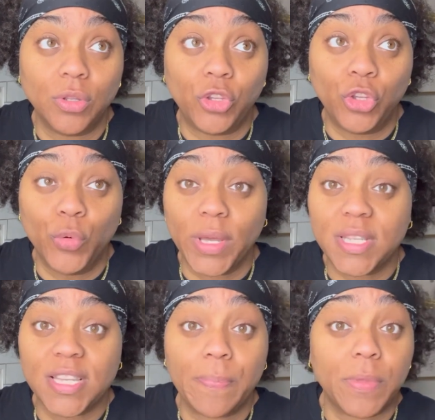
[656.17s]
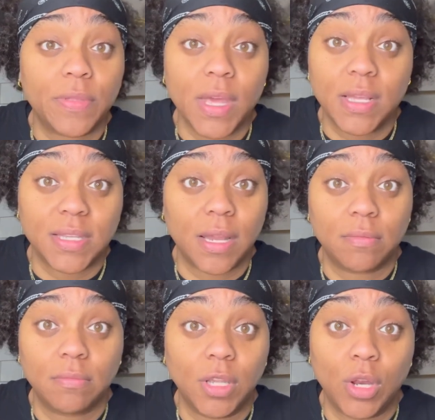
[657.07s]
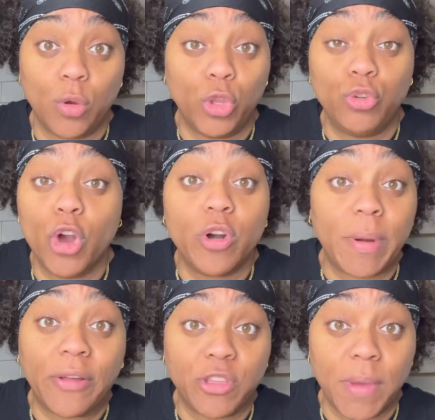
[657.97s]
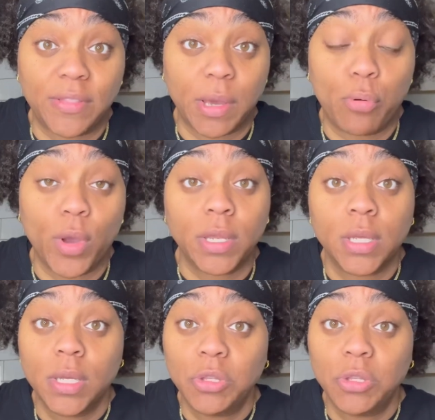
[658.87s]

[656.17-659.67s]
you accept the things that, you know about them at that point.